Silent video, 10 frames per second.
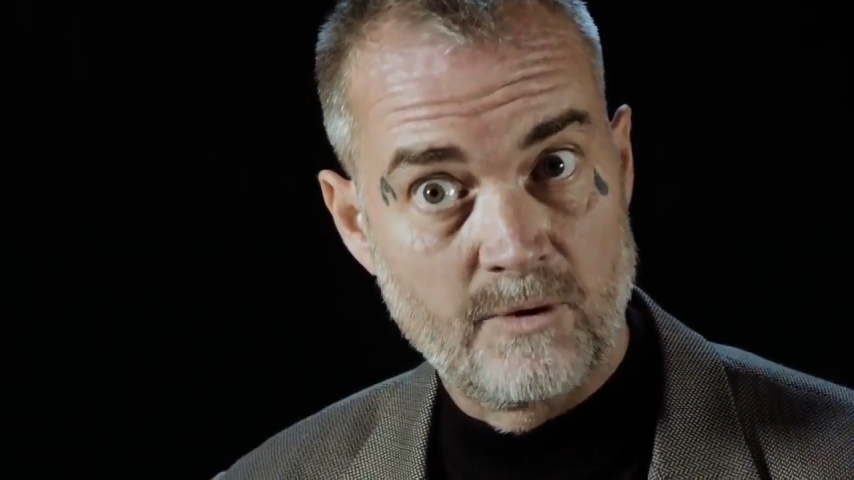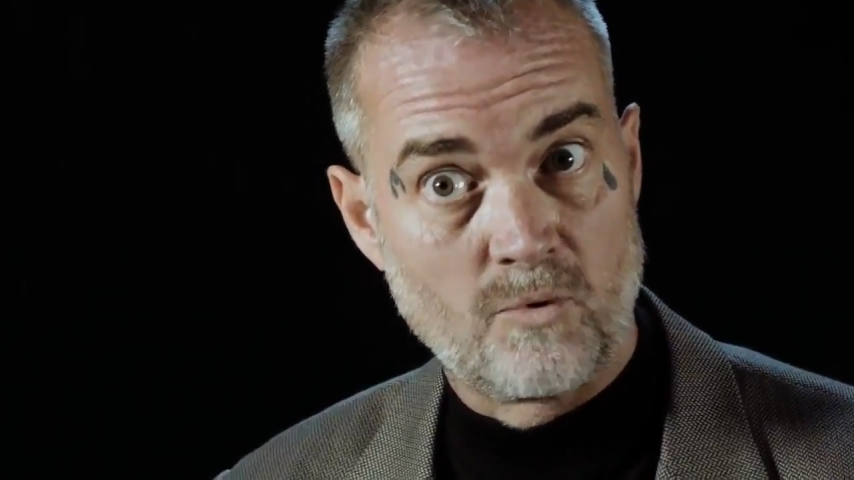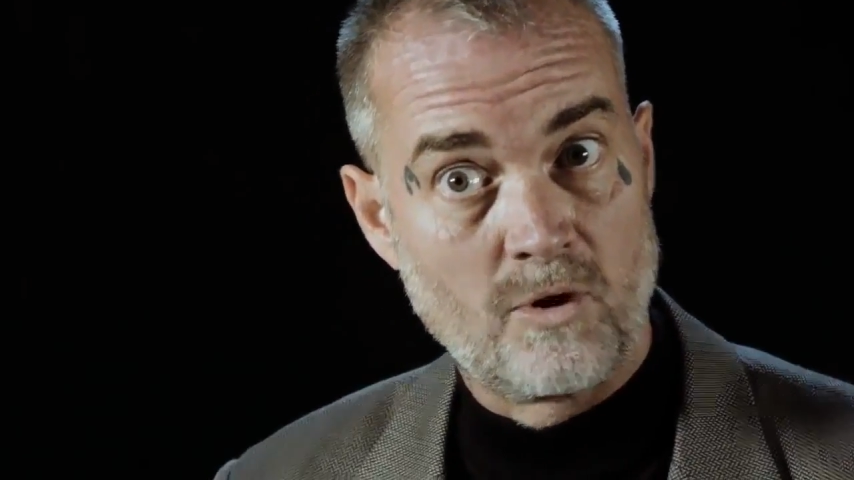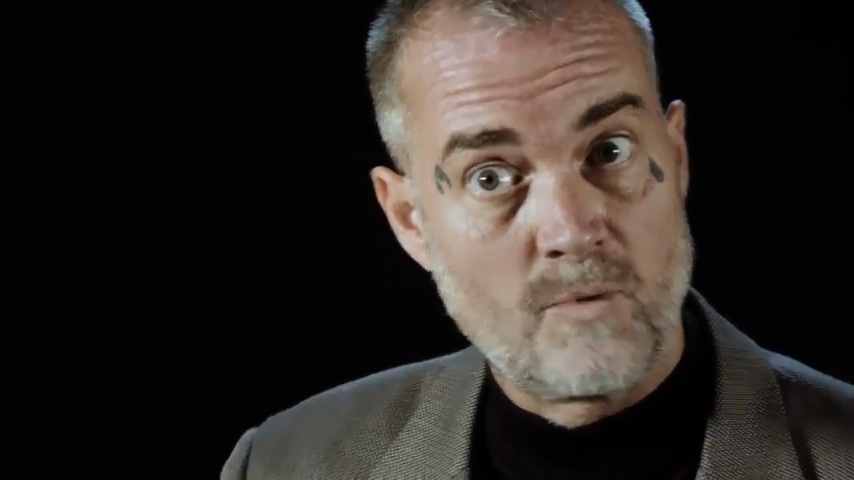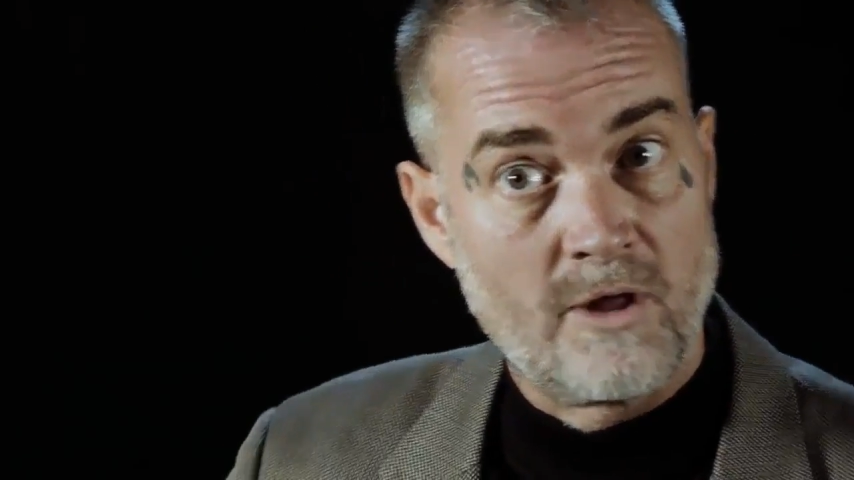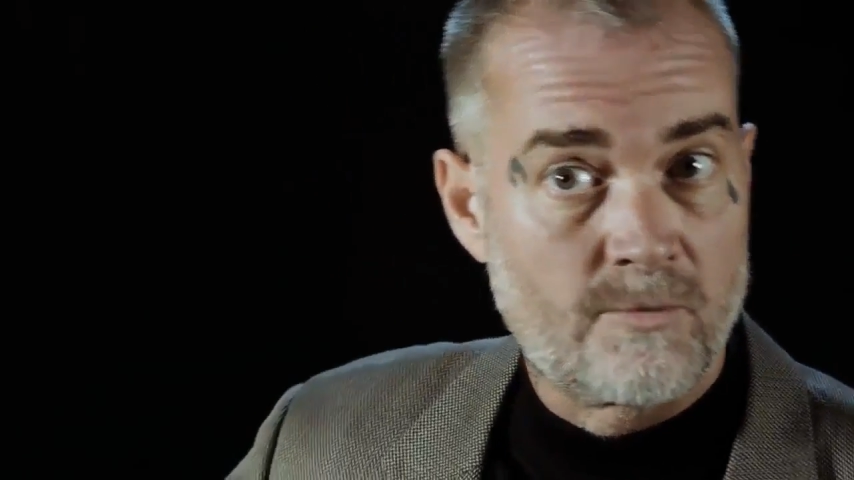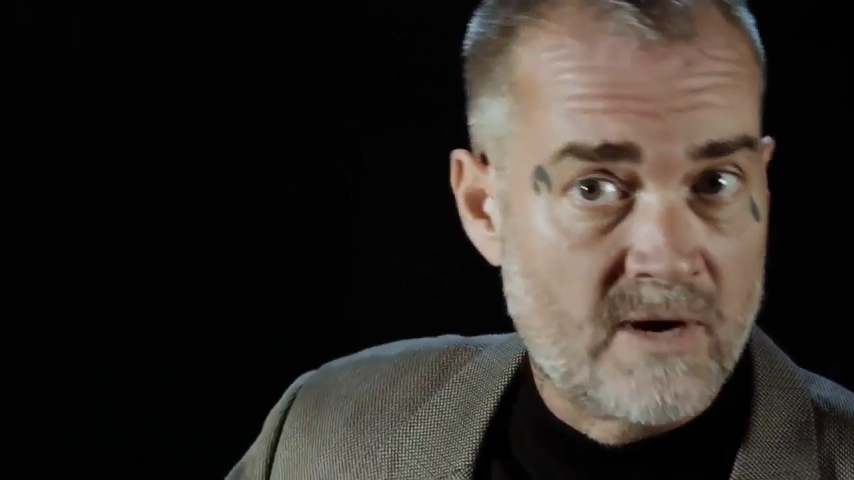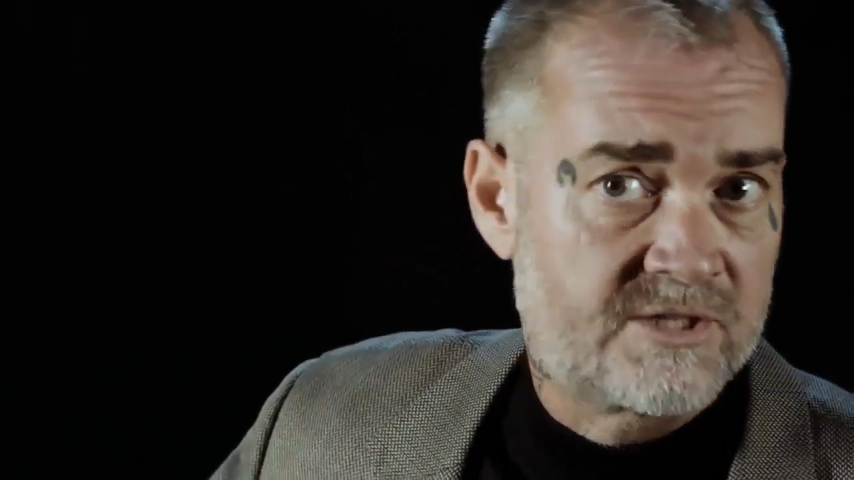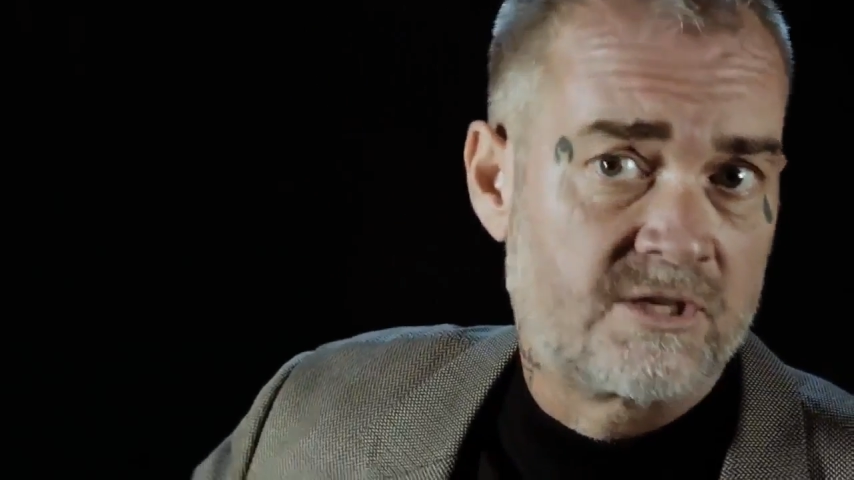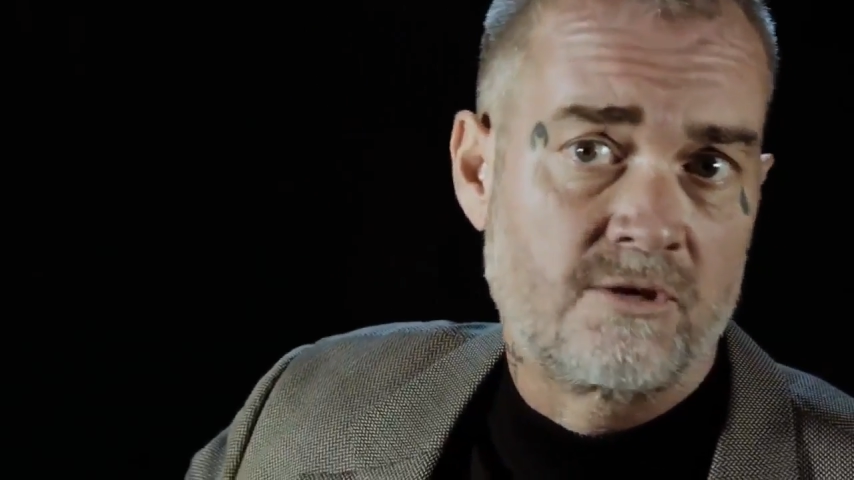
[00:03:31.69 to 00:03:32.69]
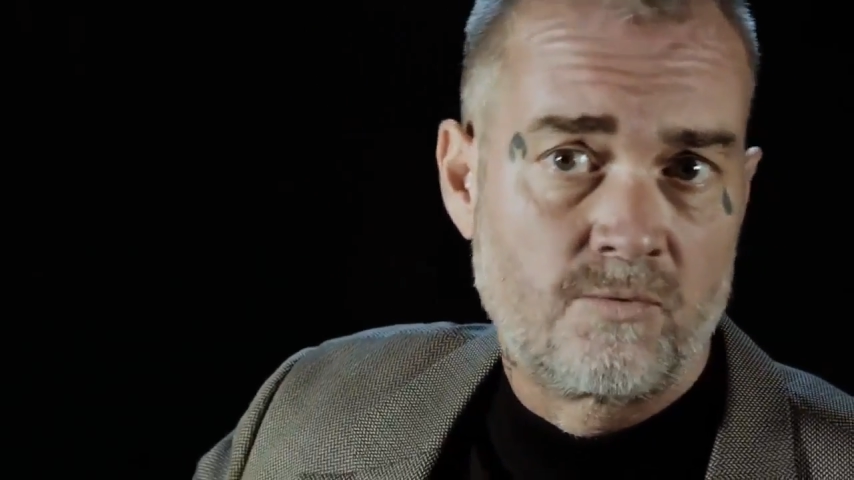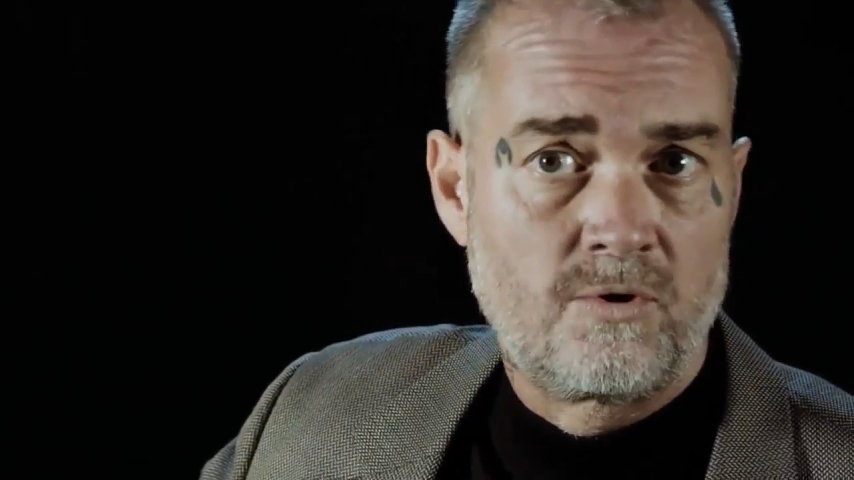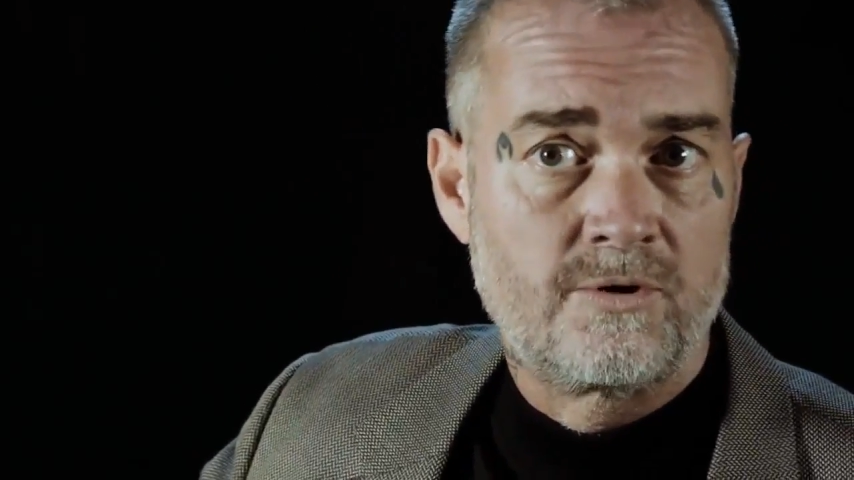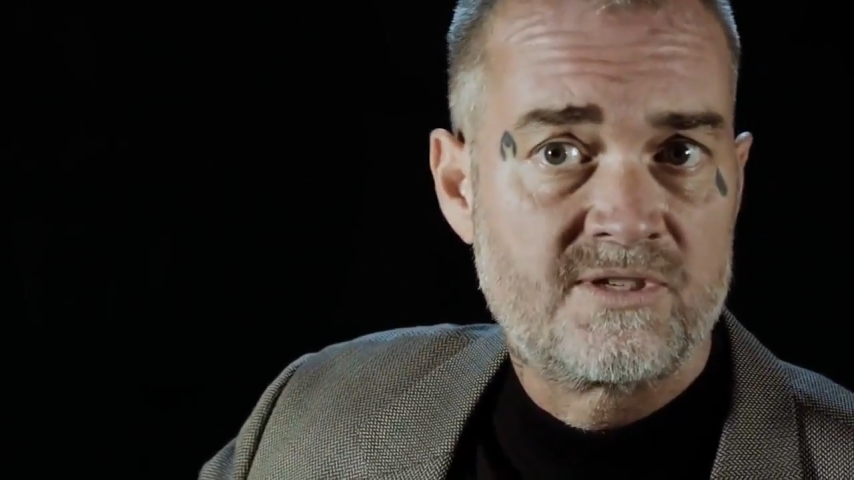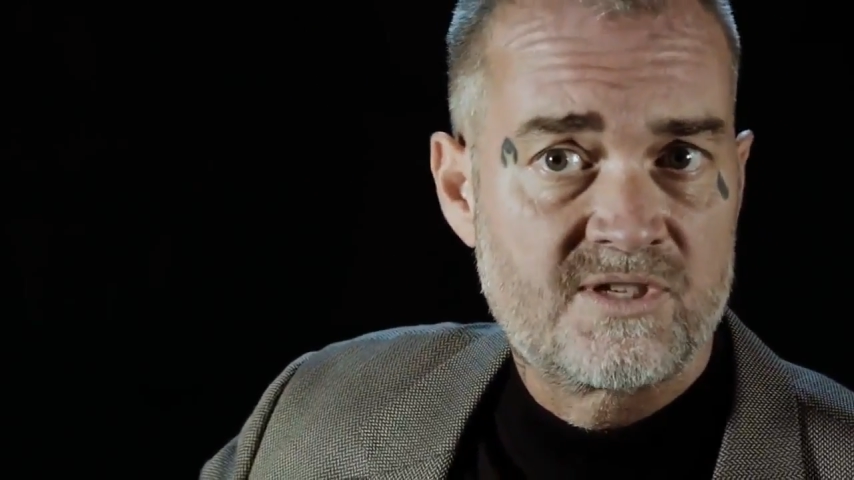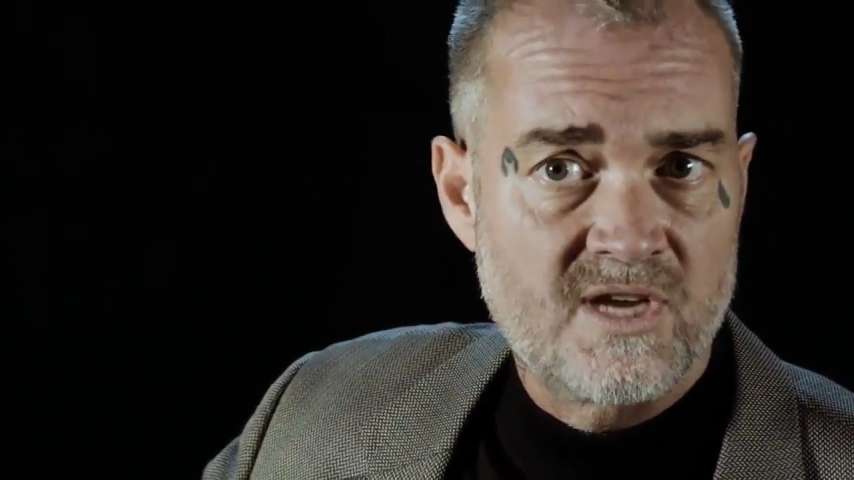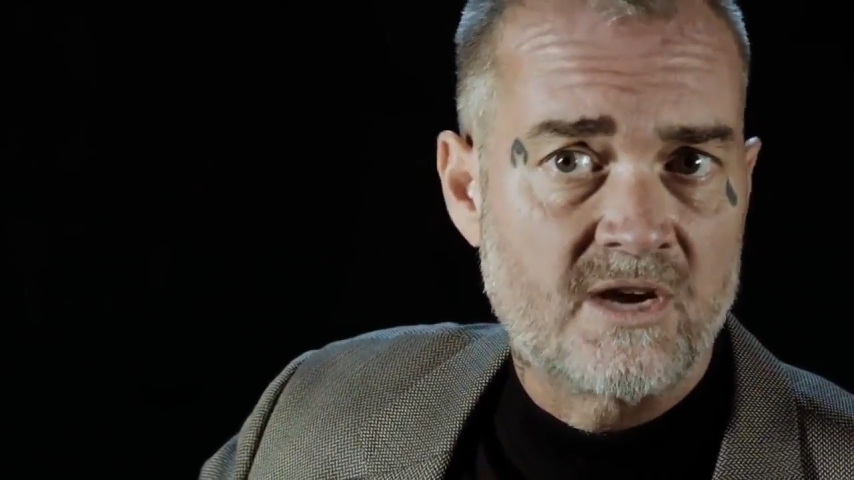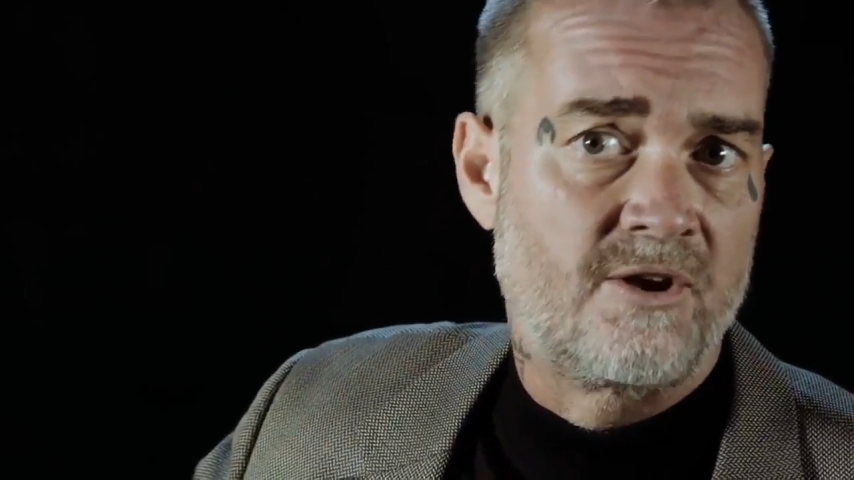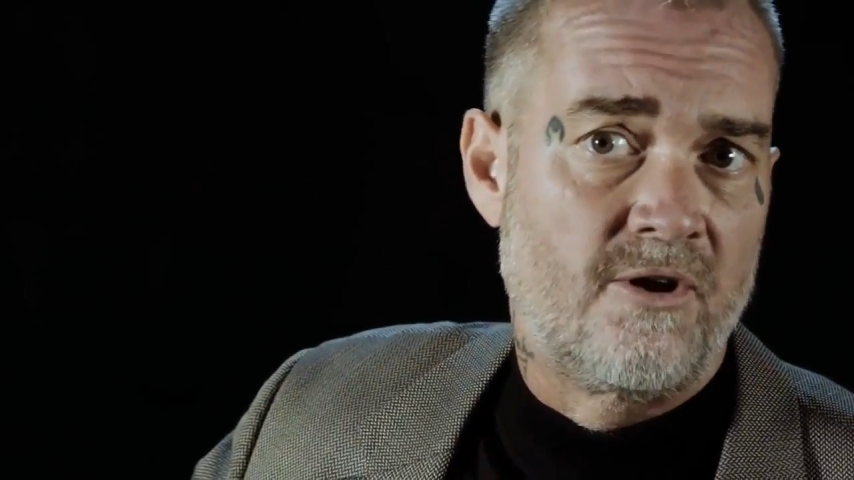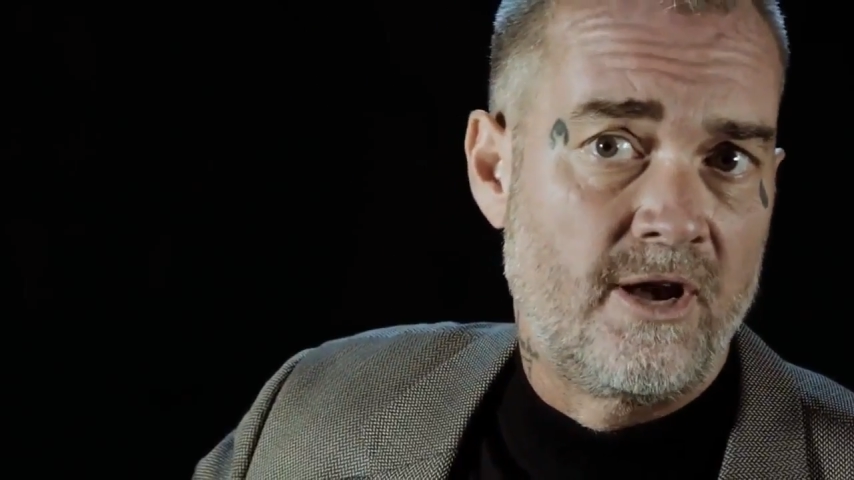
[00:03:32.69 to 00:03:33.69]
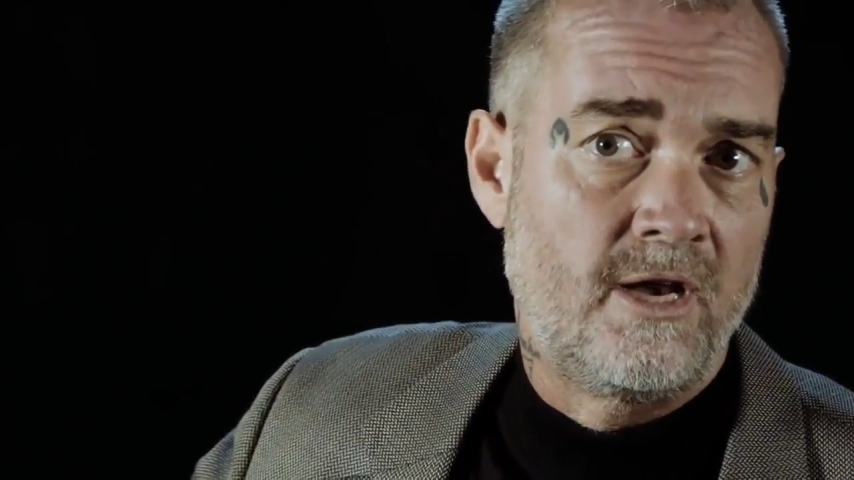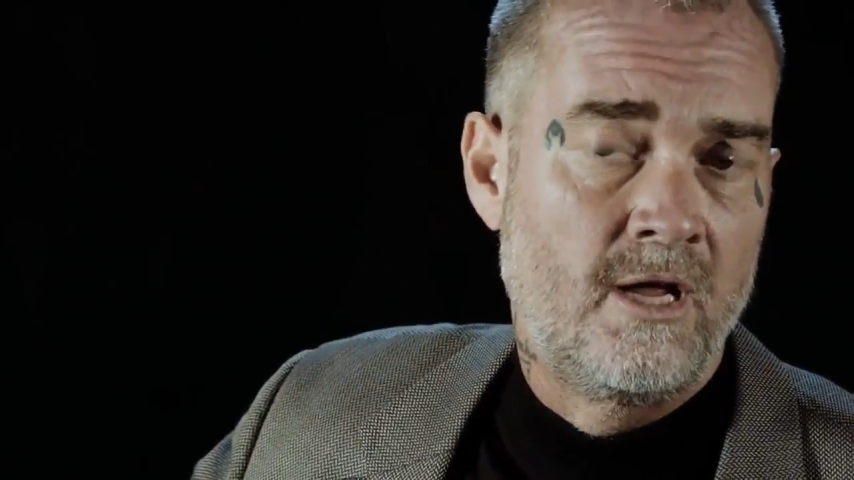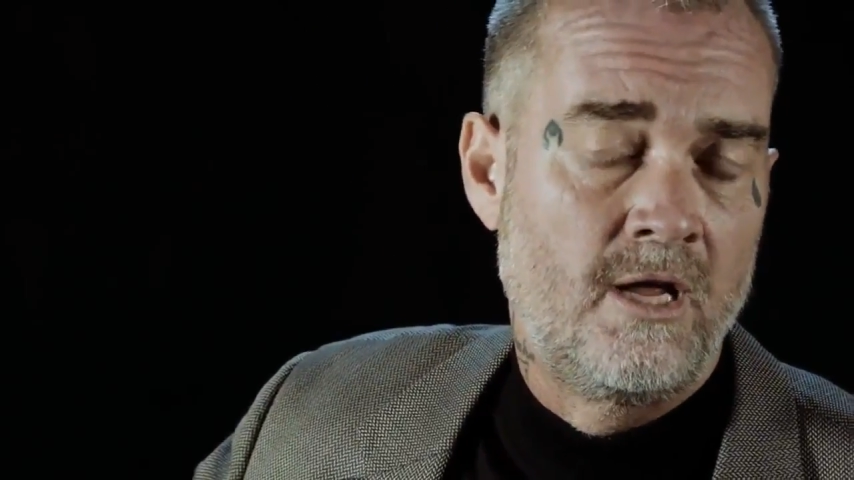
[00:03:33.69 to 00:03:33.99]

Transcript: reward while the rest of the world is sucking on